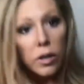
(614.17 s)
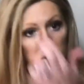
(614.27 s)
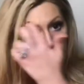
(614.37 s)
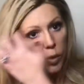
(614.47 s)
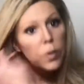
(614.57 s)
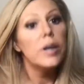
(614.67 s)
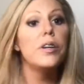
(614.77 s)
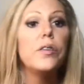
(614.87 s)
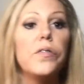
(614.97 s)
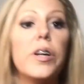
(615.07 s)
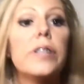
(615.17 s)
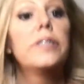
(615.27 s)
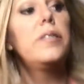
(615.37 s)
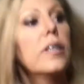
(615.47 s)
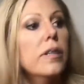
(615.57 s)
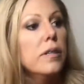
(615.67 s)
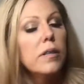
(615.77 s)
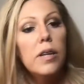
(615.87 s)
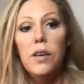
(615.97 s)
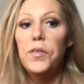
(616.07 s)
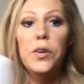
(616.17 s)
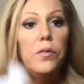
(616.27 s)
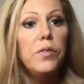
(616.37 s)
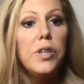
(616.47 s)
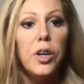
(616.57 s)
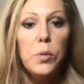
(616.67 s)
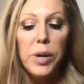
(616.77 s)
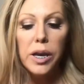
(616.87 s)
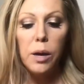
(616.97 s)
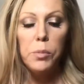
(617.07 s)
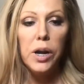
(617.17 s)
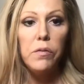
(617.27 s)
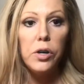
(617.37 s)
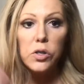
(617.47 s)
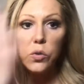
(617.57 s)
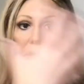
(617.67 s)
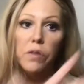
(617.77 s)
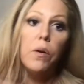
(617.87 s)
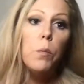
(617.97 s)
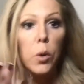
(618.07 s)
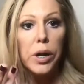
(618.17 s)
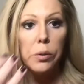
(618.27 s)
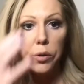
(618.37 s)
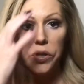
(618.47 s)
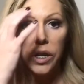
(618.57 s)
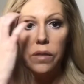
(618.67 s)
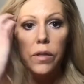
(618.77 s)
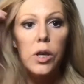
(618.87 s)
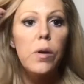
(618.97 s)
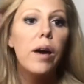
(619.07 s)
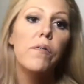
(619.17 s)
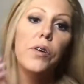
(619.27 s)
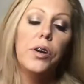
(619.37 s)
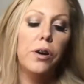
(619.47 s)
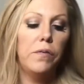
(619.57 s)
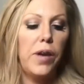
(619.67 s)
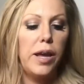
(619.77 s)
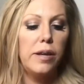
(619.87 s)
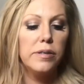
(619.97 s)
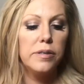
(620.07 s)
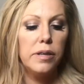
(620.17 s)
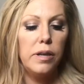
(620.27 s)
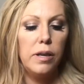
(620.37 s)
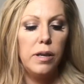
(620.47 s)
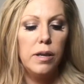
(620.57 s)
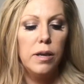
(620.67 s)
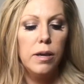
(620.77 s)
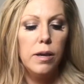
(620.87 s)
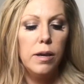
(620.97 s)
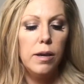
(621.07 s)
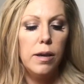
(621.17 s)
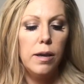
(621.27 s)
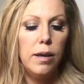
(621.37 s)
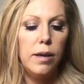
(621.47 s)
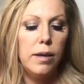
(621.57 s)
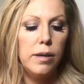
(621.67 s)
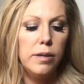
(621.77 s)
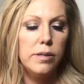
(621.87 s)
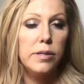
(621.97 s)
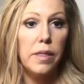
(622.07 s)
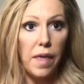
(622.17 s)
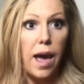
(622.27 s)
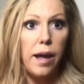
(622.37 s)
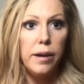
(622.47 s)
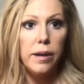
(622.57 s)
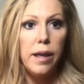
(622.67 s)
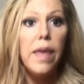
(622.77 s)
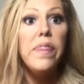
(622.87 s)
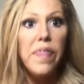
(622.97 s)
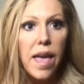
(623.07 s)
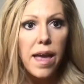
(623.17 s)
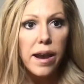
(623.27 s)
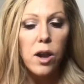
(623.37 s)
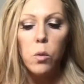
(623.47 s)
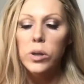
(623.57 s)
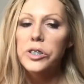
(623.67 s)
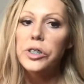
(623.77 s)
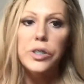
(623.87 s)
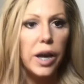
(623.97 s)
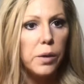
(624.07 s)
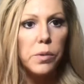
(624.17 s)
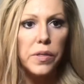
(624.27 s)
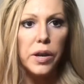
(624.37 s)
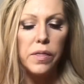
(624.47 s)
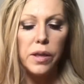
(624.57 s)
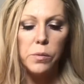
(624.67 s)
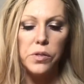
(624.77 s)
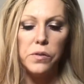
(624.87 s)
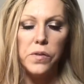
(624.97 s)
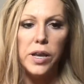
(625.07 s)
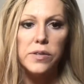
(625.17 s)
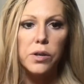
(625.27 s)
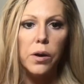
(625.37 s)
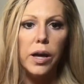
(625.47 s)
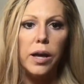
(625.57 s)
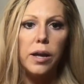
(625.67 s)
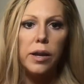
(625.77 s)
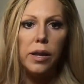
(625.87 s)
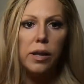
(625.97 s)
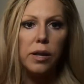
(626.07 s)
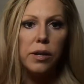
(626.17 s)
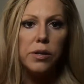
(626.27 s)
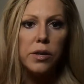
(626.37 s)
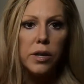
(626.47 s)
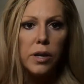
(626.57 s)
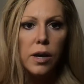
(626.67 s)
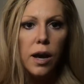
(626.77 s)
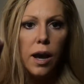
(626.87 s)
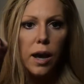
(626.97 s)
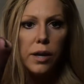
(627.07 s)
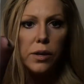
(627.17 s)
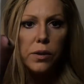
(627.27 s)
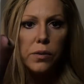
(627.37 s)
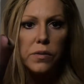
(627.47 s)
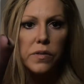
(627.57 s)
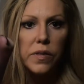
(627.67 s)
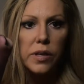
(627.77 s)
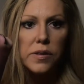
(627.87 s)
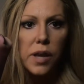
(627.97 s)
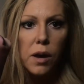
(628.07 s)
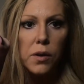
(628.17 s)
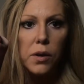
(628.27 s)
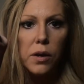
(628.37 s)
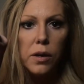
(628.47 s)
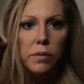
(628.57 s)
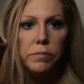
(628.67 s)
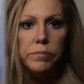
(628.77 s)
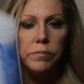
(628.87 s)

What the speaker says: So what you want to do first, if you've done your makeup, whatever sort of morning routine that you have for your face, is that. And then once you're done with anything with your face, go ahead, and I use this alcohol